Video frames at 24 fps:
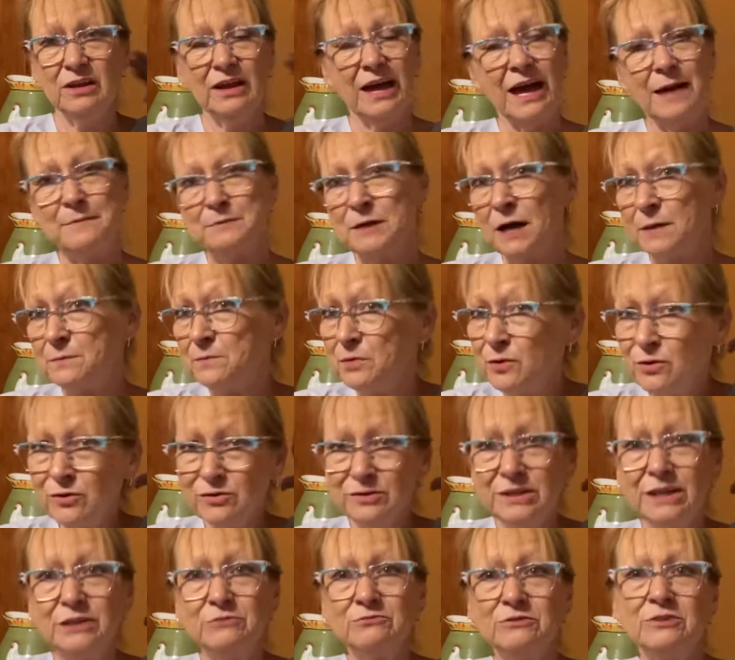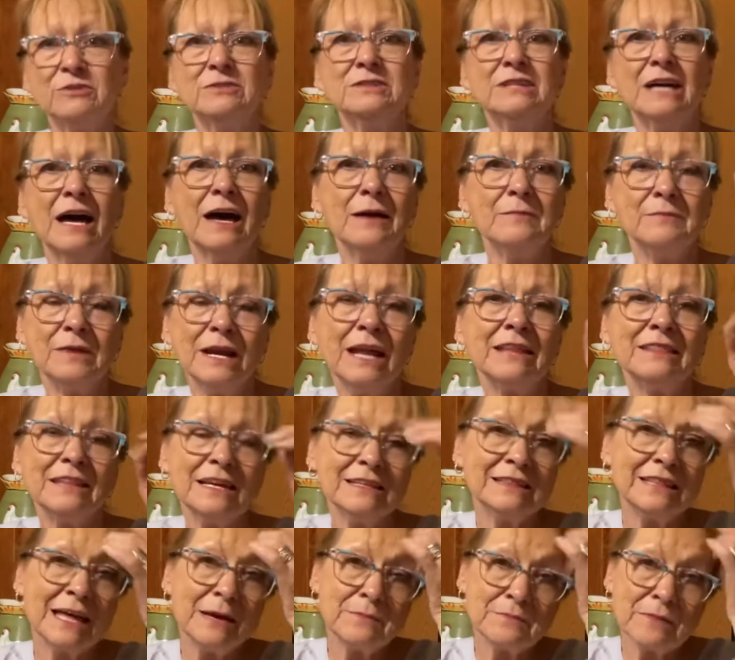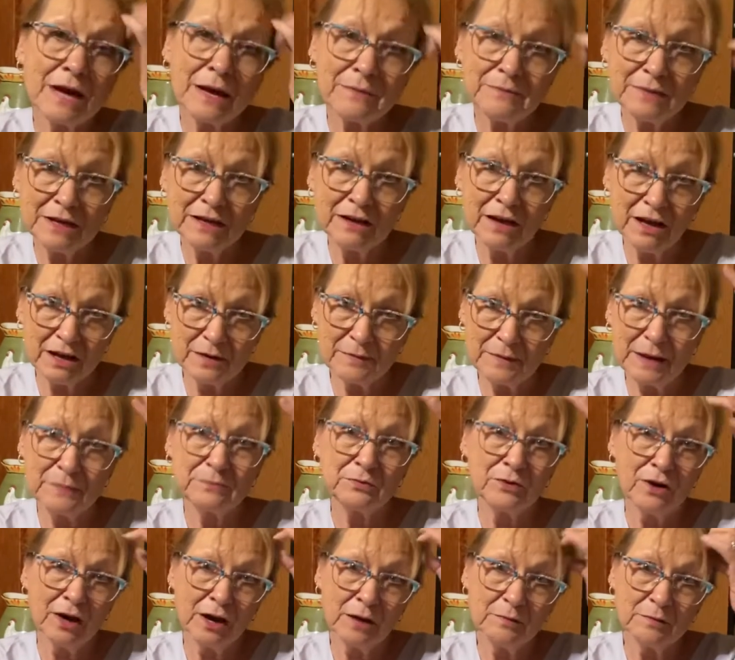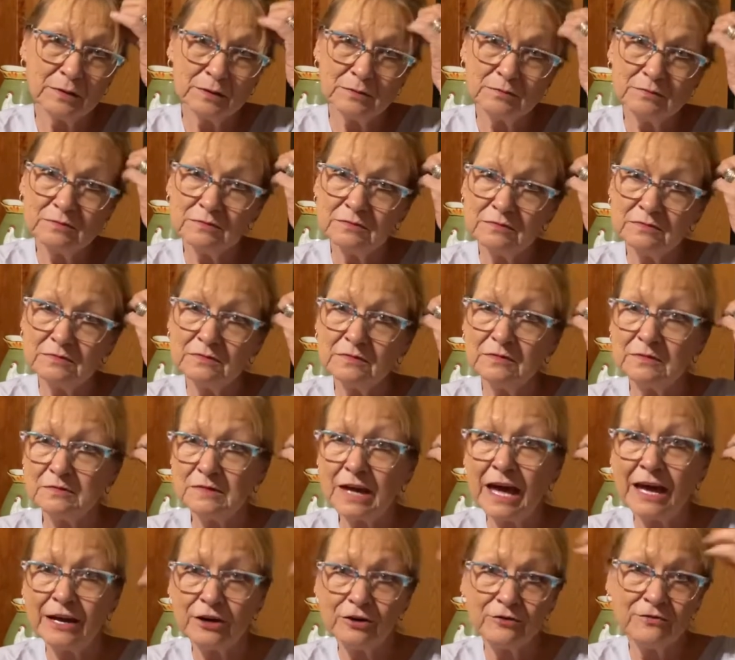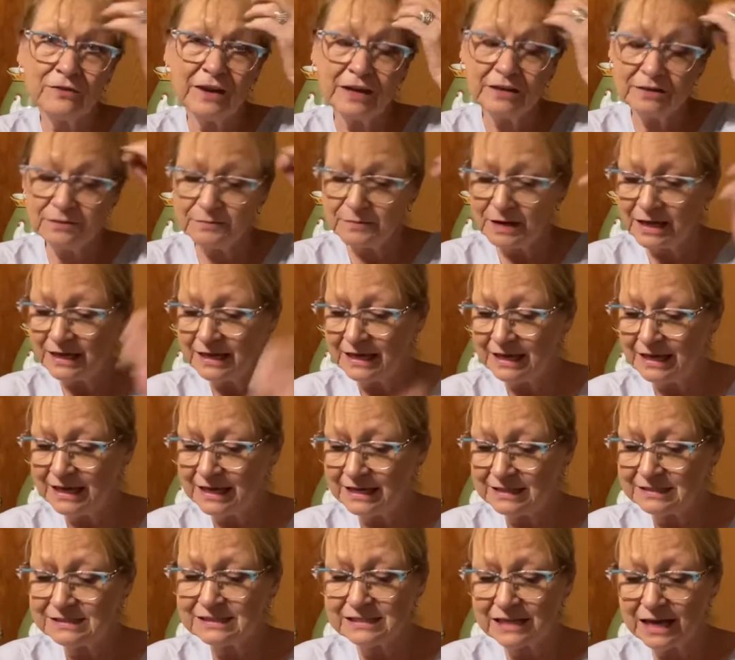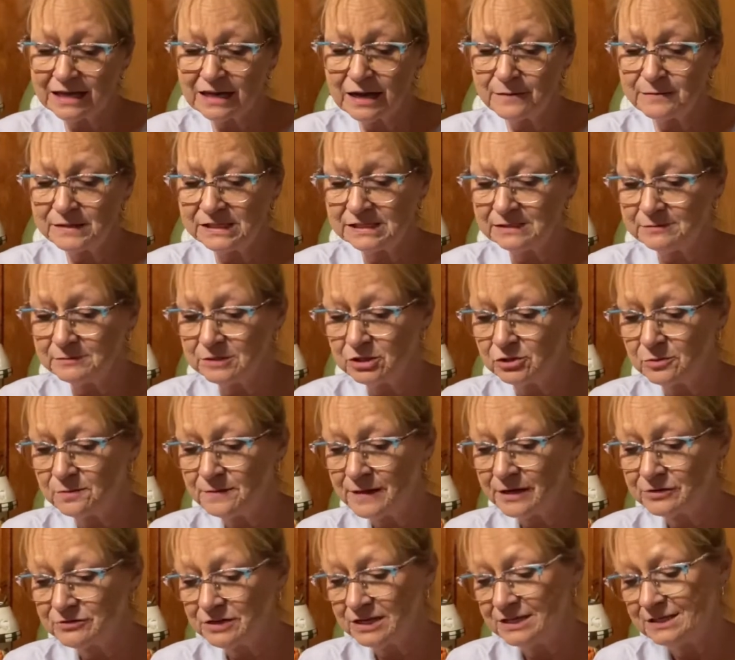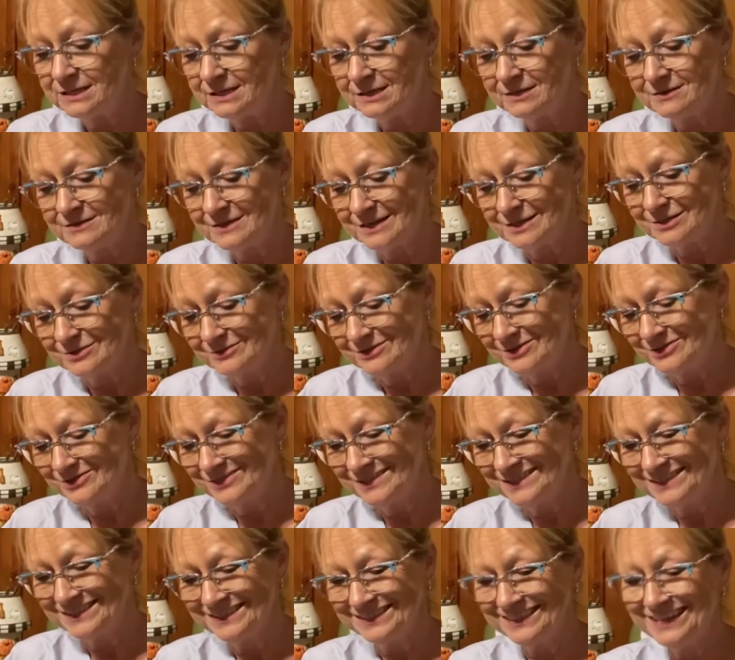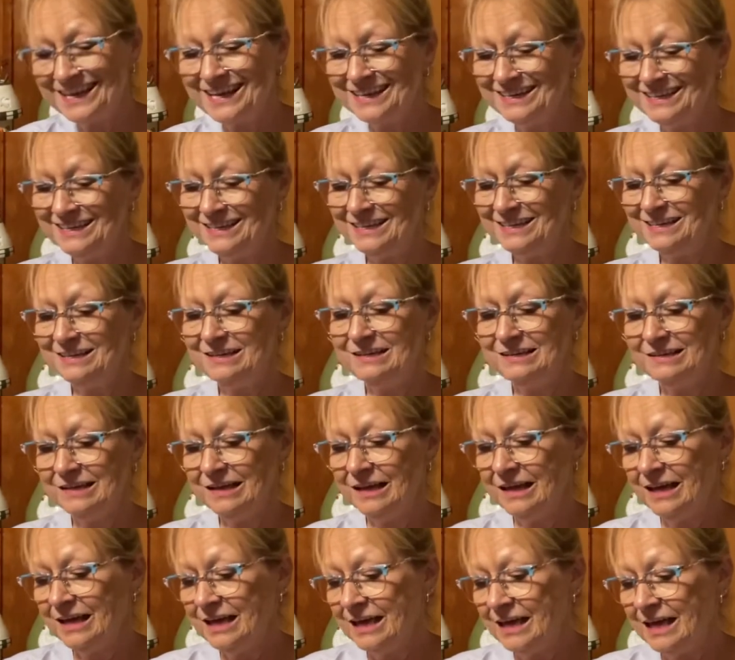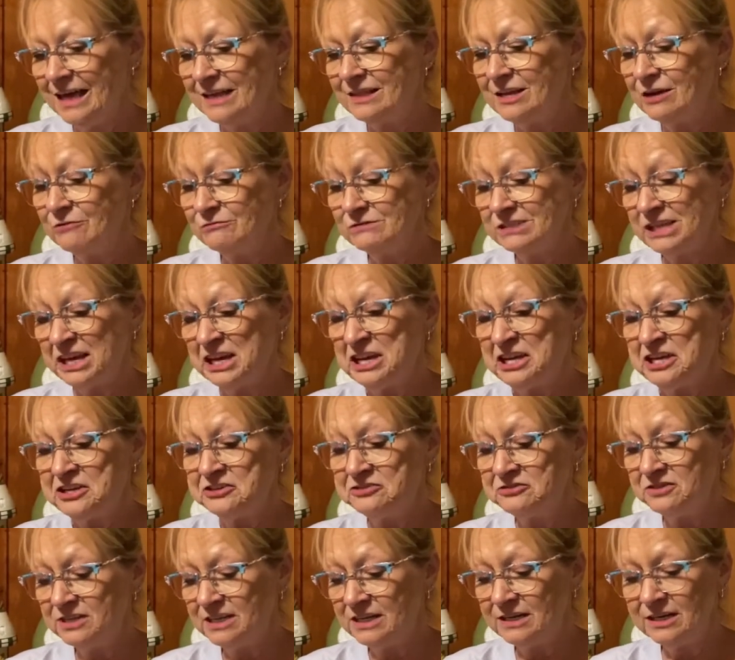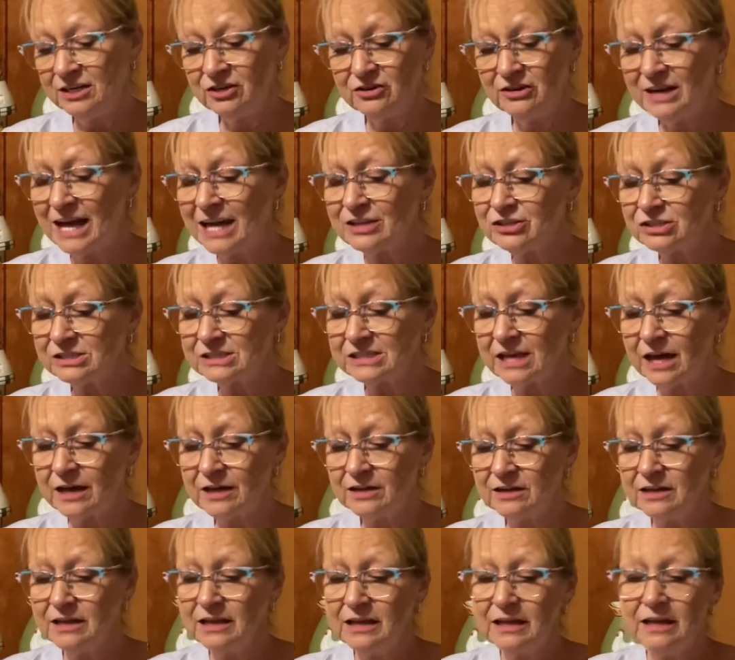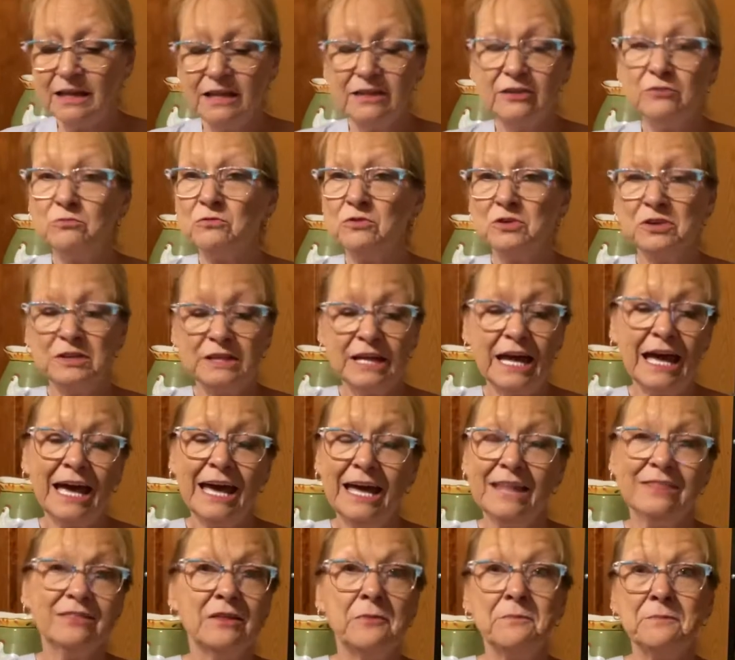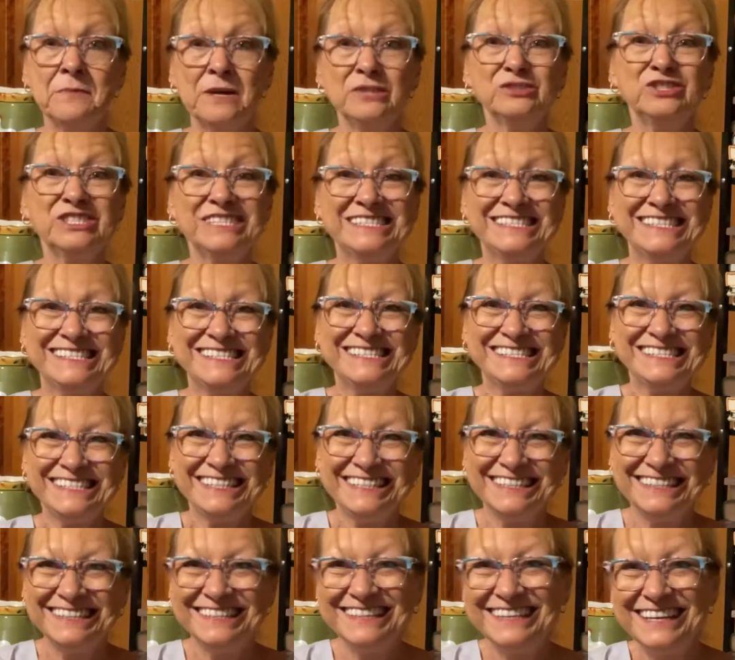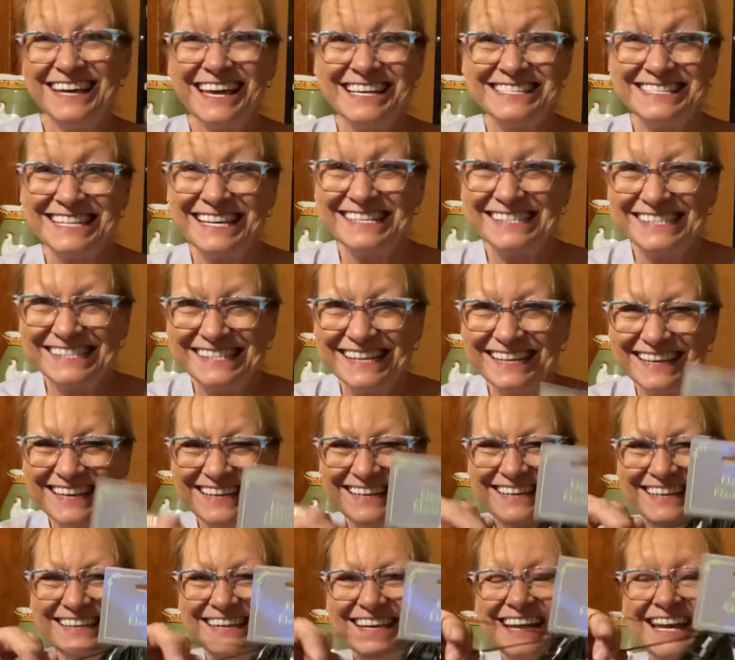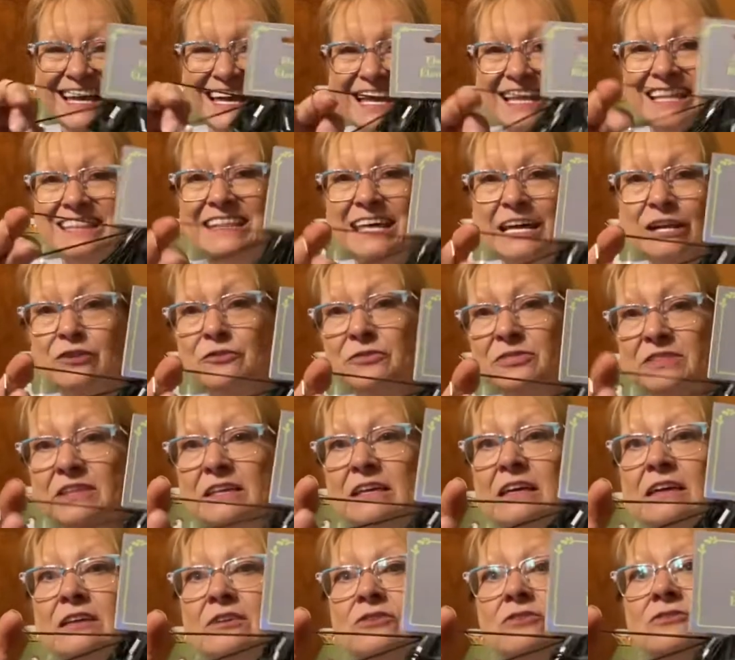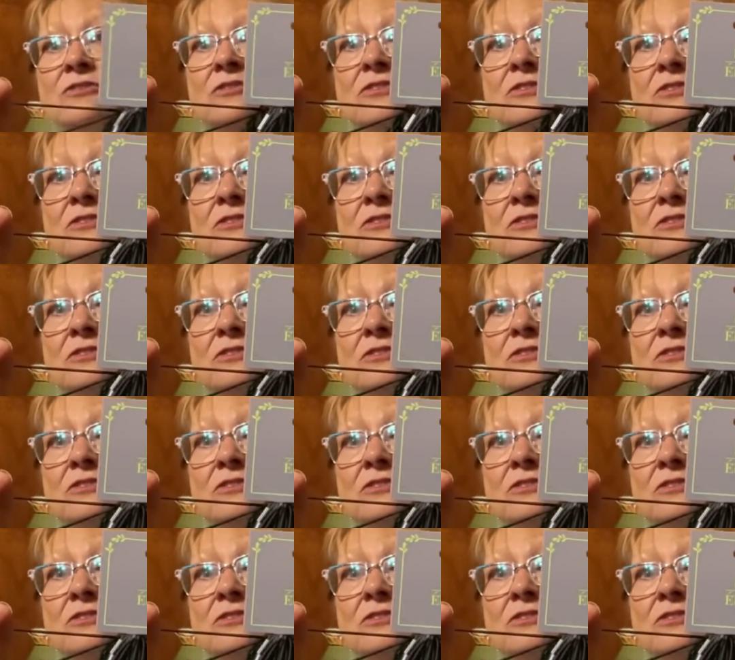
I'm not pulling it real tight, but I think that might be a lot of my problem, aggravating my head. So I got me some little ponytail holders. I did. There was 100 in here. And I just got the one that had the mostest, as they say, that are thinner.